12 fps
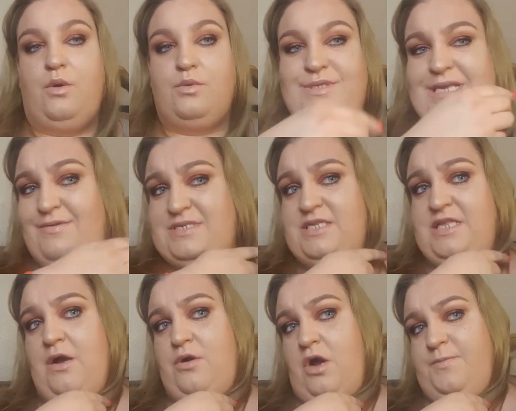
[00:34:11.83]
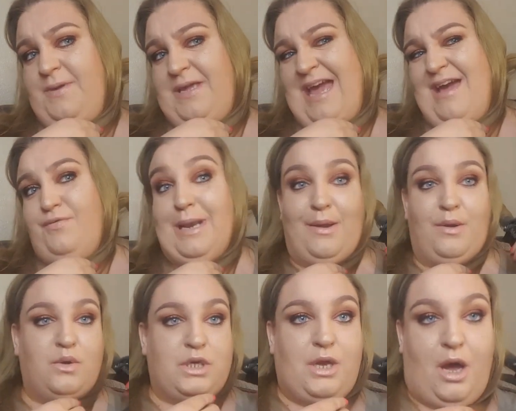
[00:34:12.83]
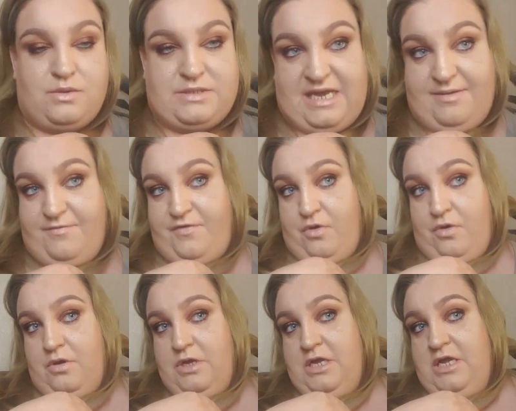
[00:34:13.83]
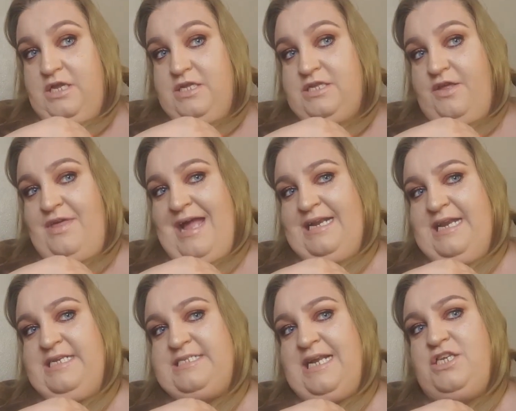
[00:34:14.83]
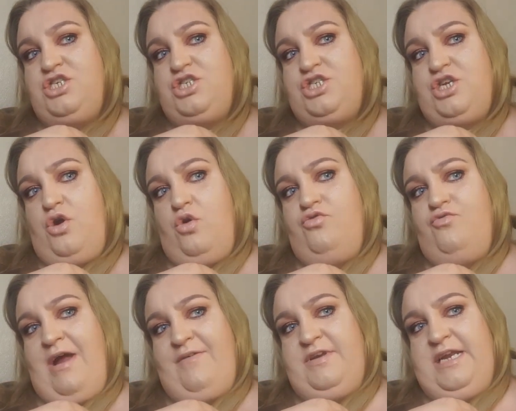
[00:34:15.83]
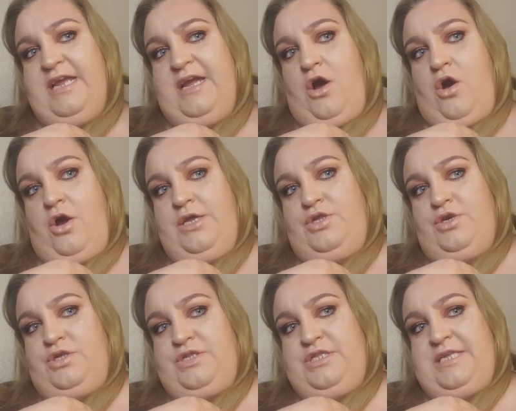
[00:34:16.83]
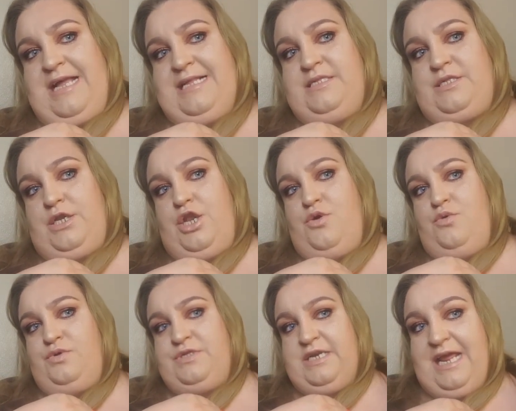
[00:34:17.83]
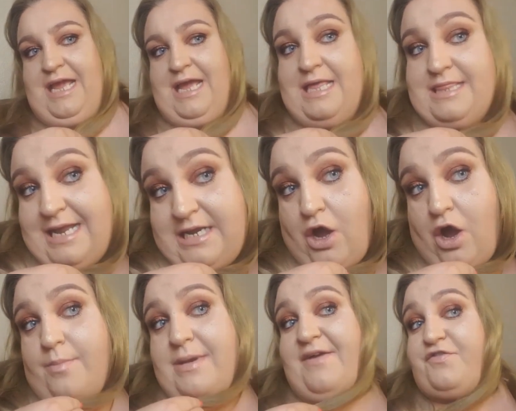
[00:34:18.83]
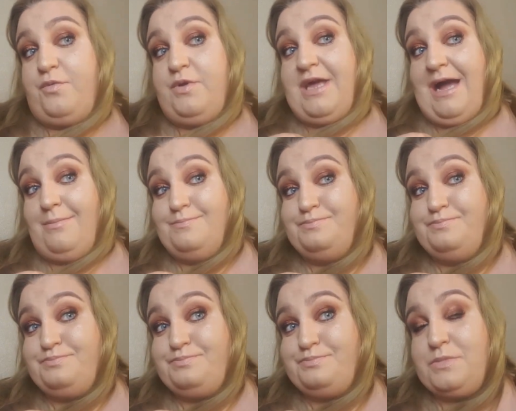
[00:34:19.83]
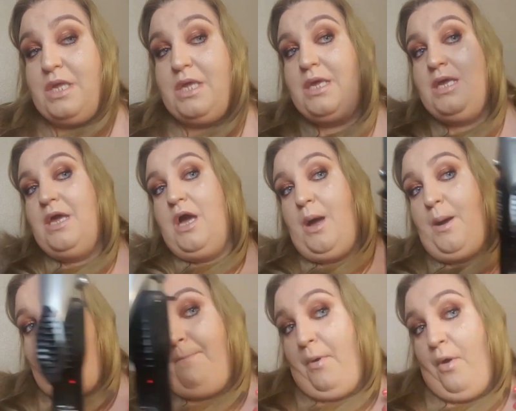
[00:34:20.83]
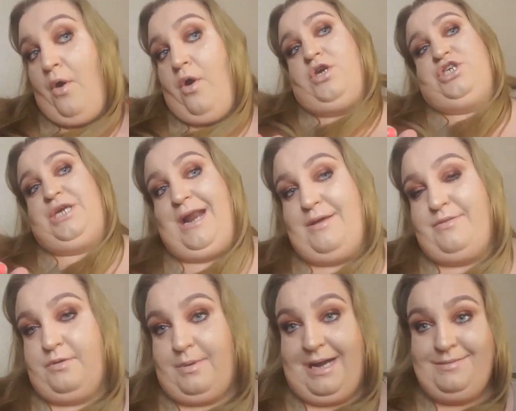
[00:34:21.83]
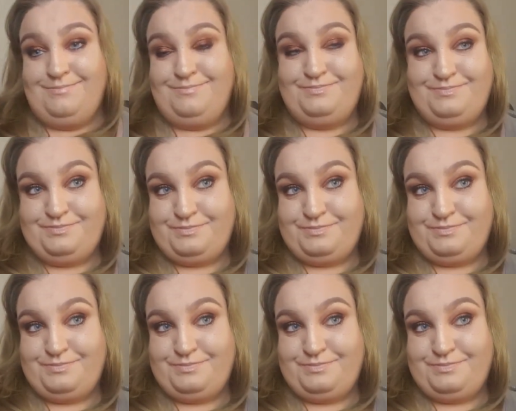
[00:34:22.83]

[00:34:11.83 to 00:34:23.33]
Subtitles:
No, seriously though, guys, be careful how long you hold it in for. So then, instead of just unravelling it, I just tend to loosen it, and then I'm left with that. Brush out the way.